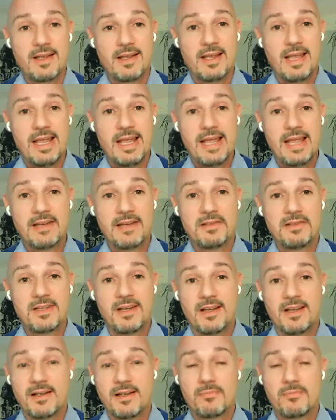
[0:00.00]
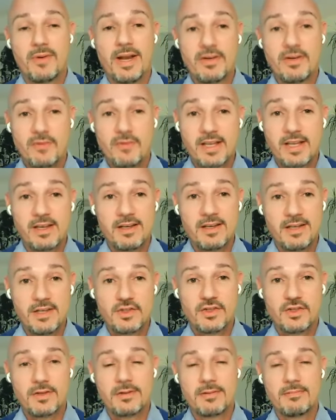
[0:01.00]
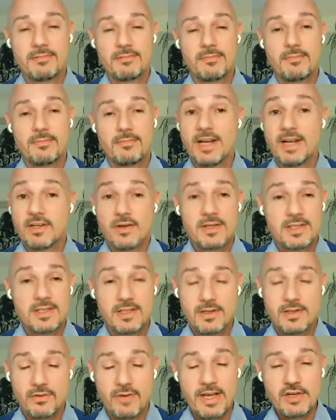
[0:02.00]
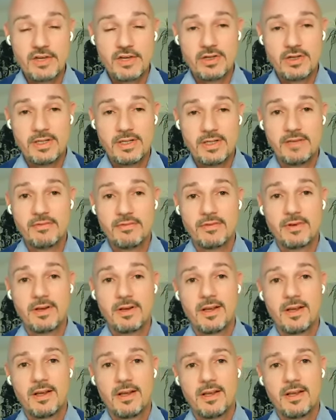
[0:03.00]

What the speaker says: and brand recognition, brand consideration even.